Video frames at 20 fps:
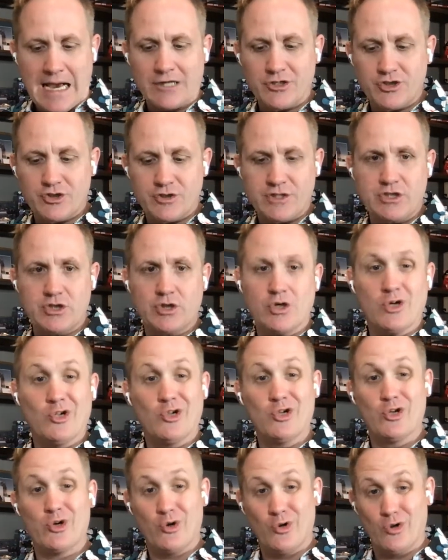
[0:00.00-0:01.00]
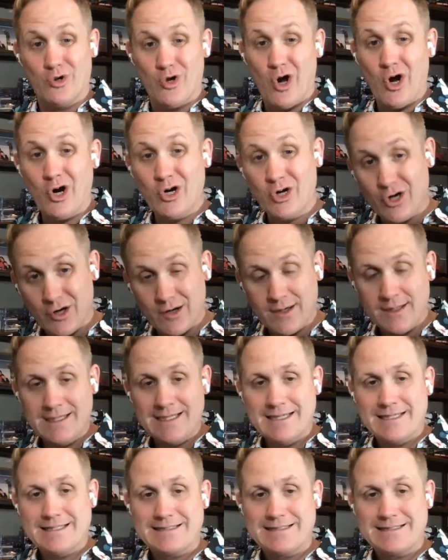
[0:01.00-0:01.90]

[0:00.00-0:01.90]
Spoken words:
actually took a little longer